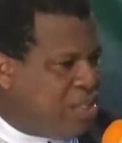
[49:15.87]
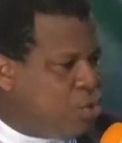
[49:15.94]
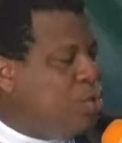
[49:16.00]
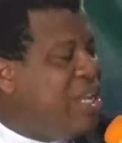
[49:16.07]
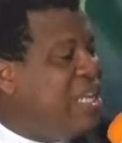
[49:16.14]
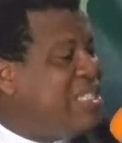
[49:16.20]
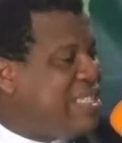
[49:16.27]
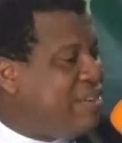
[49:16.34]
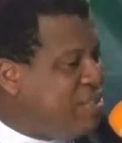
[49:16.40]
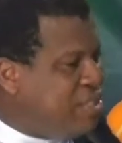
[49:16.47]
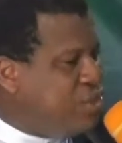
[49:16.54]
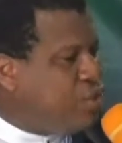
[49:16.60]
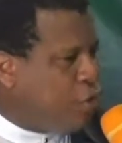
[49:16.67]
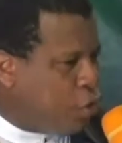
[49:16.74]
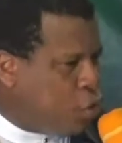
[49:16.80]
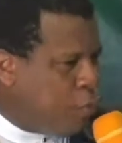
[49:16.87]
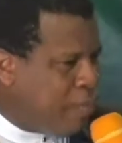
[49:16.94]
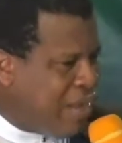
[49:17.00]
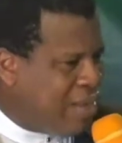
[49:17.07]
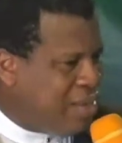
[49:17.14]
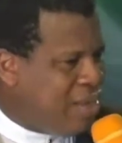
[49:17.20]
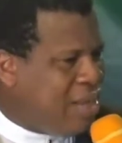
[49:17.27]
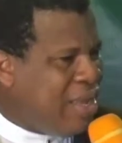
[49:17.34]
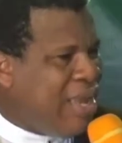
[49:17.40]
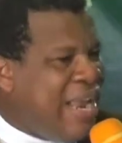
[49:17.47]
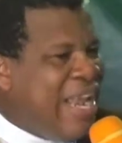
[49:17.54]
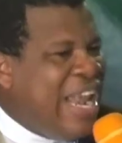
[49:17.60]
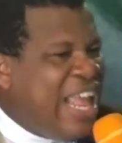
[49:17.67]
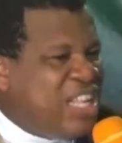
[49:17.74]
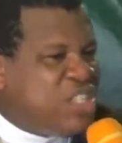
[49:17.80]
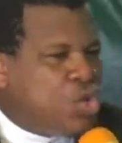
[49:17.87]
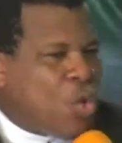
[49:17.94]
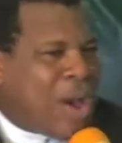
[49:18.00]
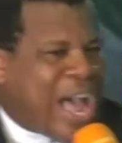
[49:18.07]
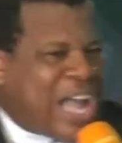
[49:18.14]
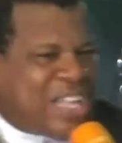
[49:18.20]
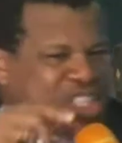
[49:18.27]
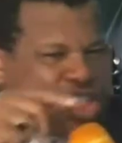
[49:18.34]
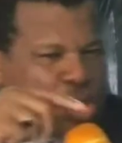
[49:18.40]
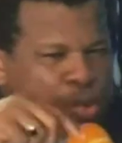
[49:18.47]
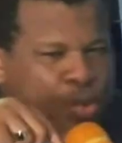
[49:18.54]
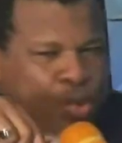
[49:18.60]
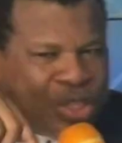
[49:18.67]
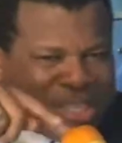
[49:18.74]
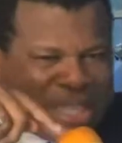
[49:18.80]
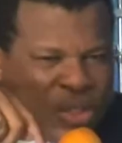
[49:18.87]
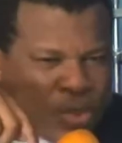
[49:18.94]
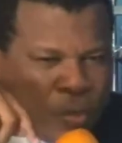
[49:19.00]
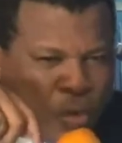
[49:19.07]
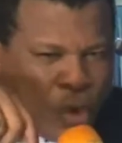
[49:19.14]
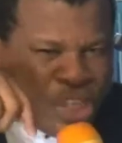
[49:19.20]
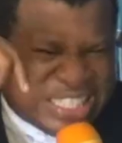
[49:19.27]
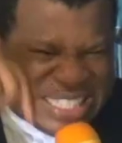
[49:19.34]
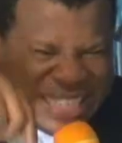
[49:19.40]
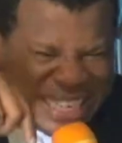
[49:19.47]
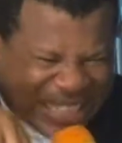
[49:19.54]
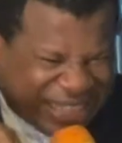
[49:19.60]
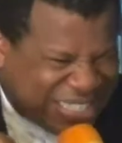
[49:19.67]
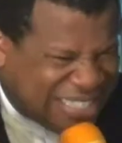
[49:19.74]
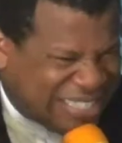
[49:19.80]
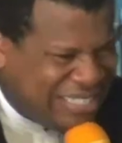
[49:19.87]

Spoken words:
Today is 17th of October. Let your attitude to the things of God change.